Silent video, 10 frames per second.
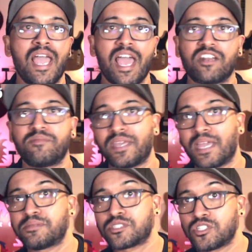and of being
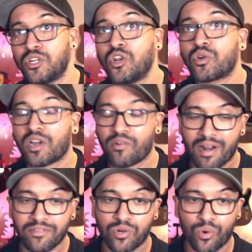able to look
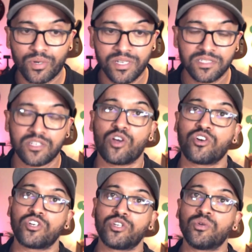around corners in order
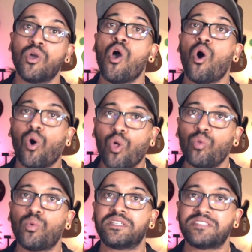to
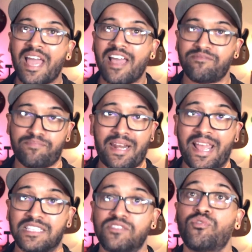always have
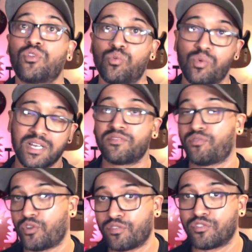plans for the worst for
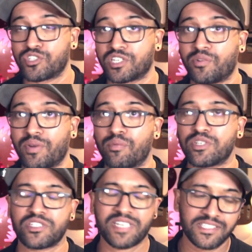your future career,
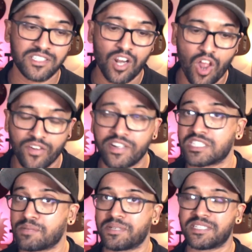which takes a lot of
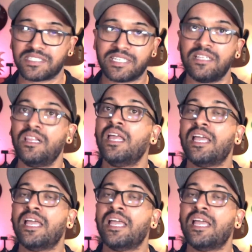discipline and skill.